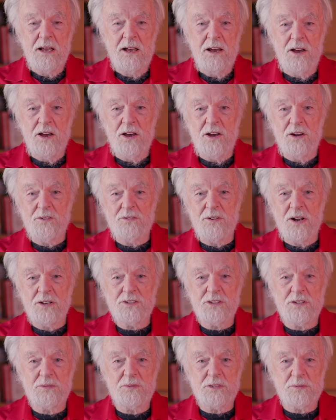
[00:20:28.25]

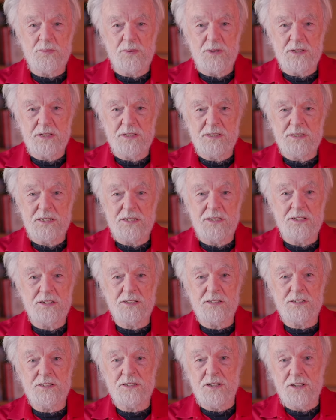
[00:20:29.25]
Russia was being considered
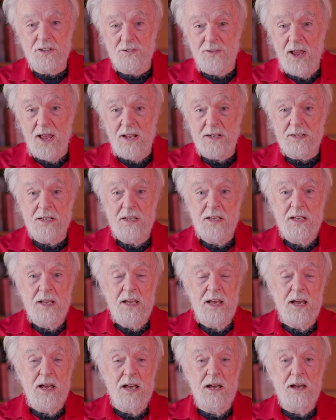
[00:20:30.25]
as a threat,
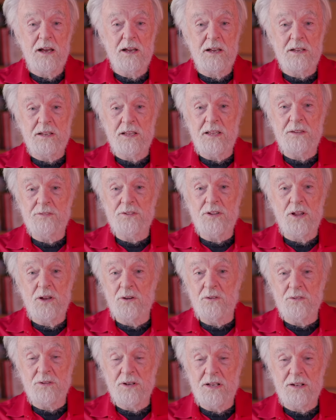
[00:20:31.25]
even
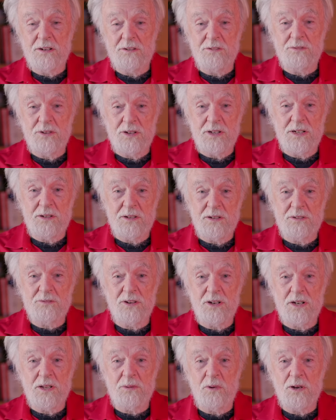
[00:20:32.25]
though it
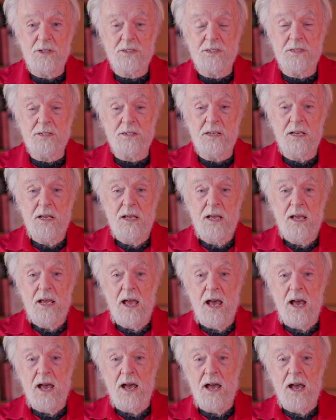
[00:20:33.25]
really wasn't.
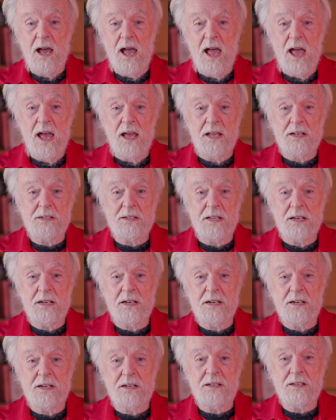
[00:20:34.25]

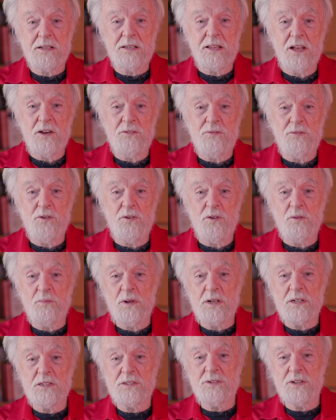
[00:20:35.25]
Therefore,
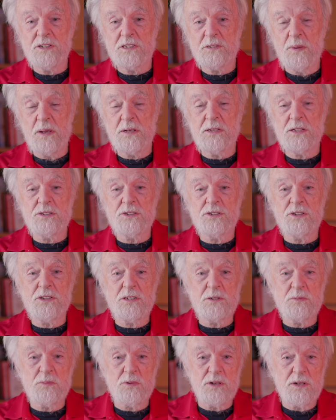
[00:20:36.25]
military
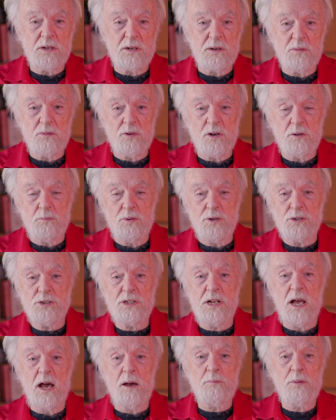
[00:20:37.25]
expenditures were
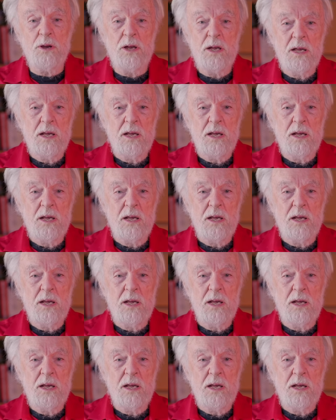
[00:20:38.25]
pushed up.